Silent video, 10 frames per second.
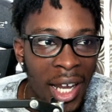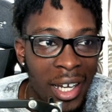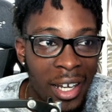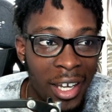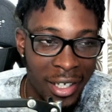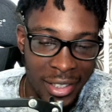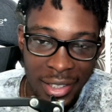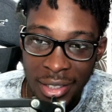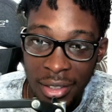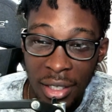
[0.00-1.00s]

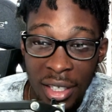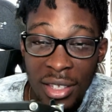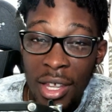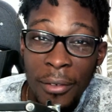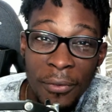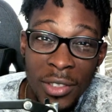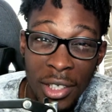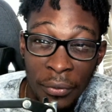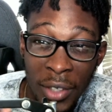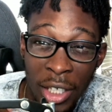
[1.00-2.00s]
likes the
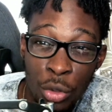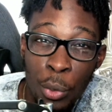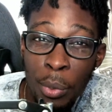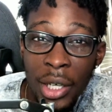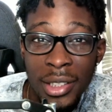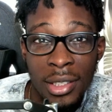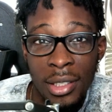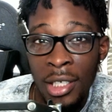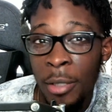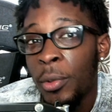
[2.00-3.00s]
stuff that you bring to the
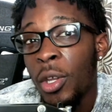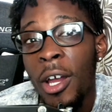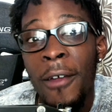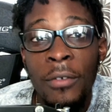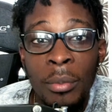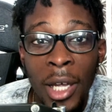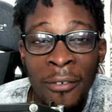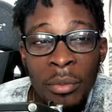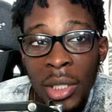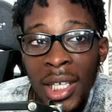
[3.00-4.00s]
table. Not
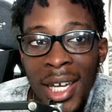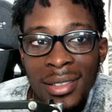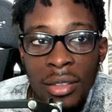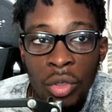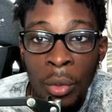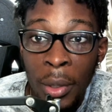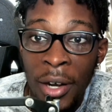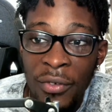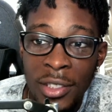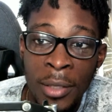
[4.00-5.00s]
everybody has their own
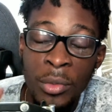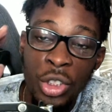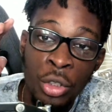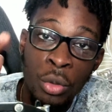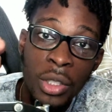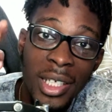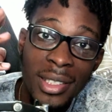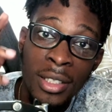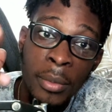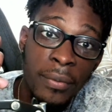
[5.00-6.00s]
preference. I'm sure that
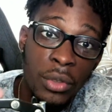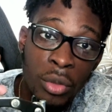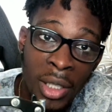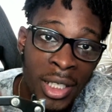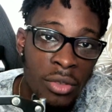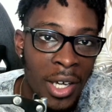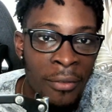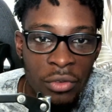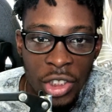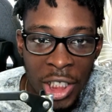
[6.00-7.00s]
some of you guys
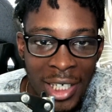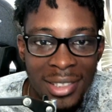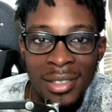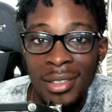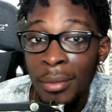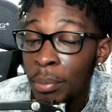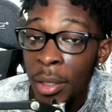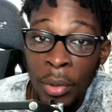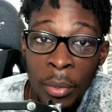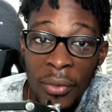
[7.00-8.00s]
have rejected some people